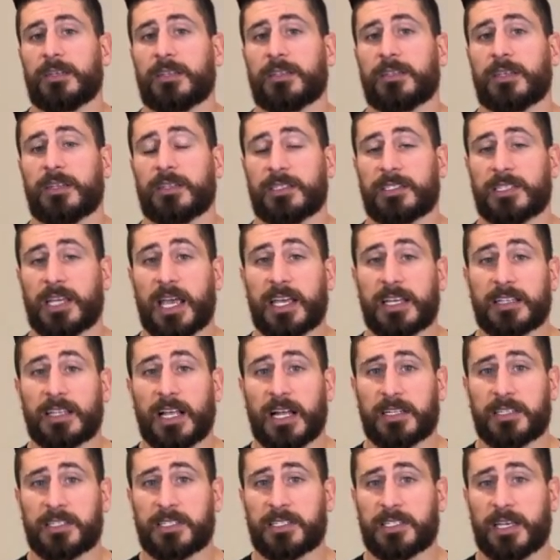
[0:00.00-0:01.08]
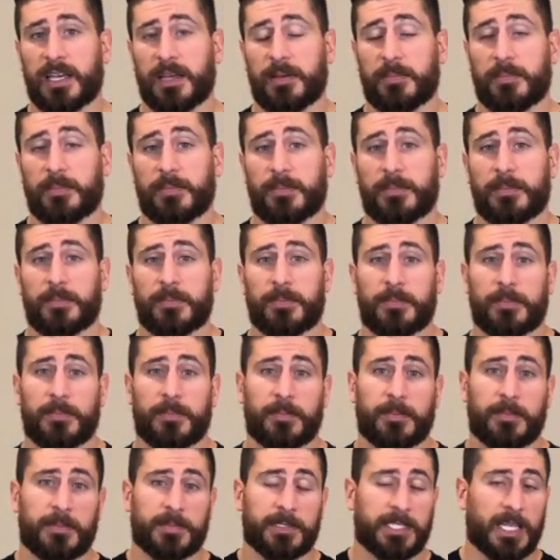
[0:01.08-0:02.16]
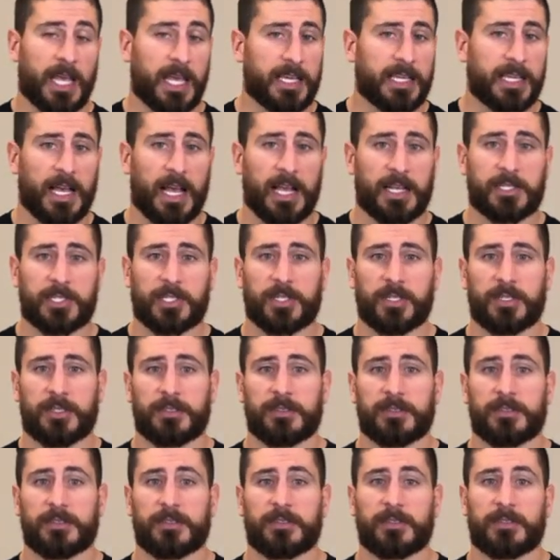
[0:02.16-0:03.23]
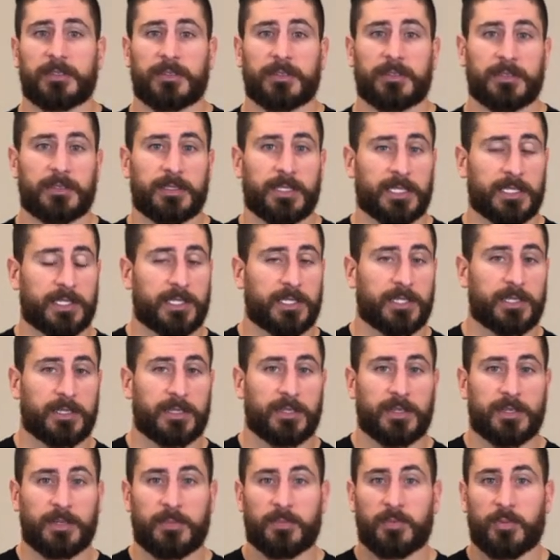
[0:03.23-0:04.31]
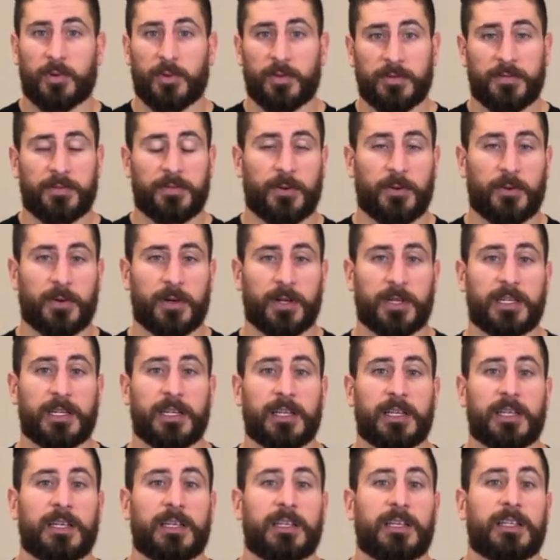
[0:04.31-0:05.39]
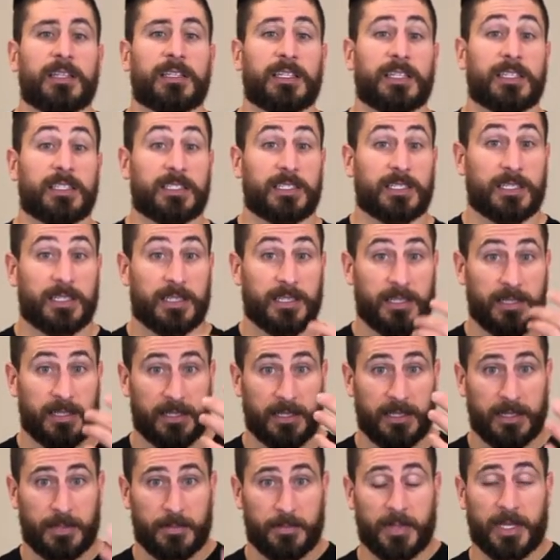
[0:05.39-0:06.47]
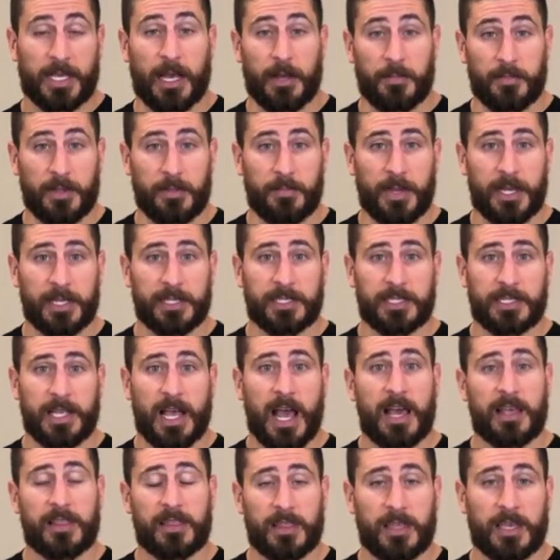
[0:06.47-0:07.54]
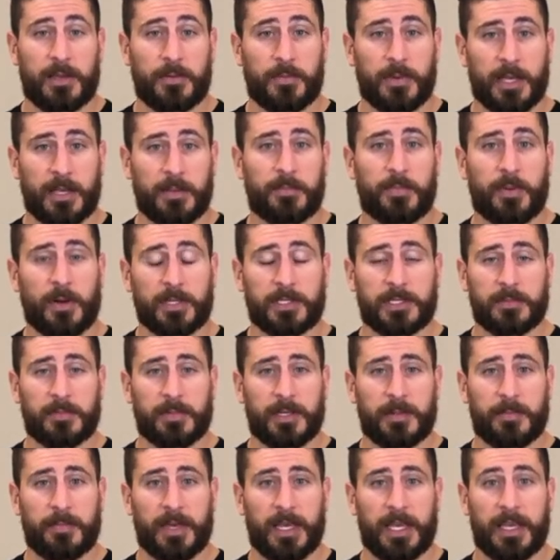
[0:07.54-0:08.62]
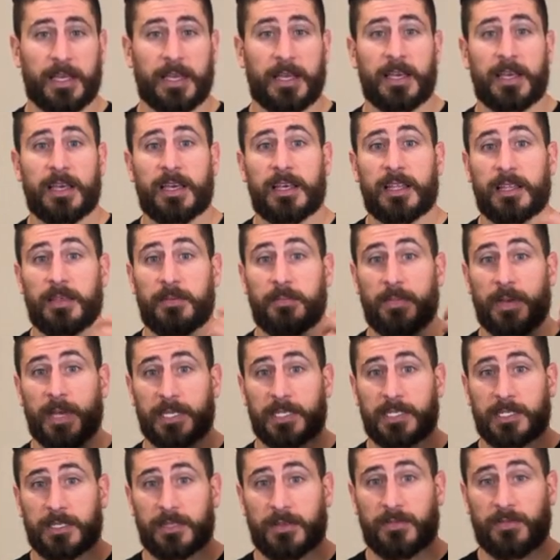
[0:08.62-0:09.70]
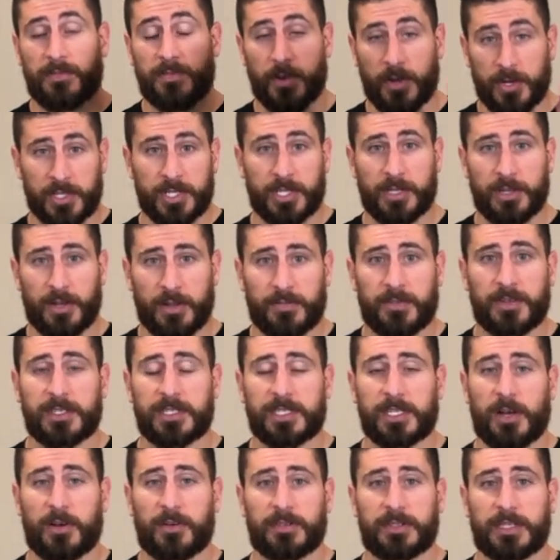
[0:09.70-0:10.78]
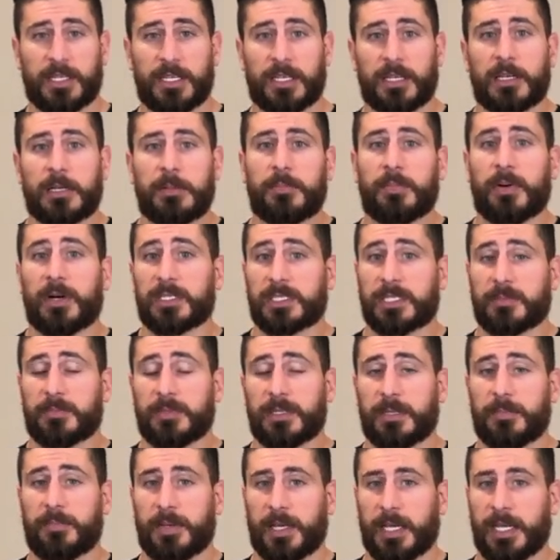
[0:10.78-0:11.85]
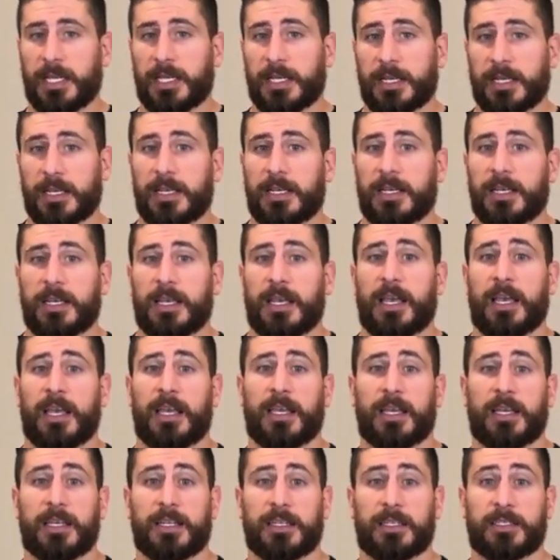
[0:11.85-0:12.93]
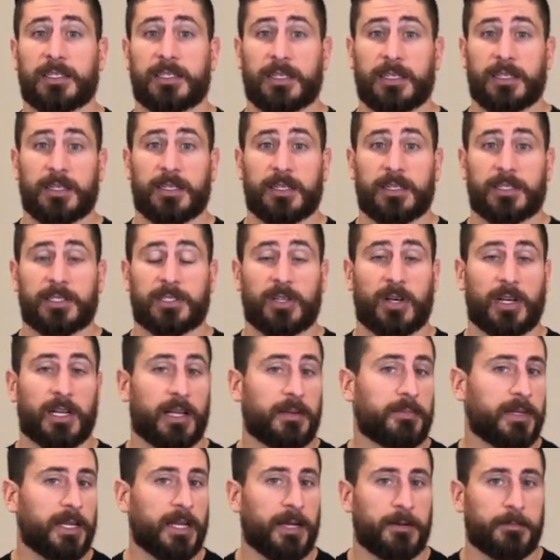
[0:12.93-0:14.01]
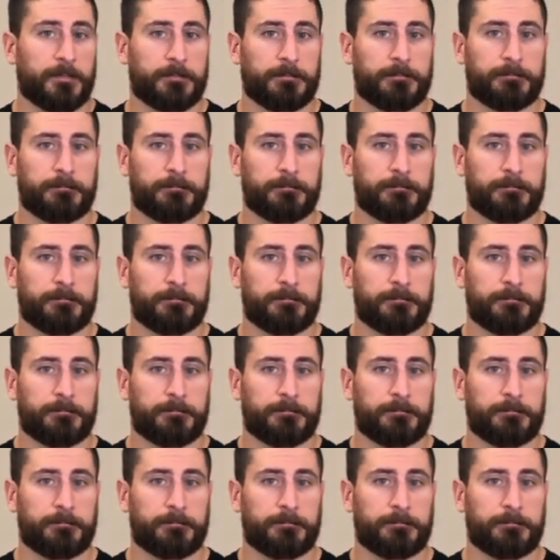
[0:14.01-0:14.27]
then take that step, take action. Let's move forward. Let's become the best athlete we can possibly be, the best version of yourself that you can possibly be, and sign up now.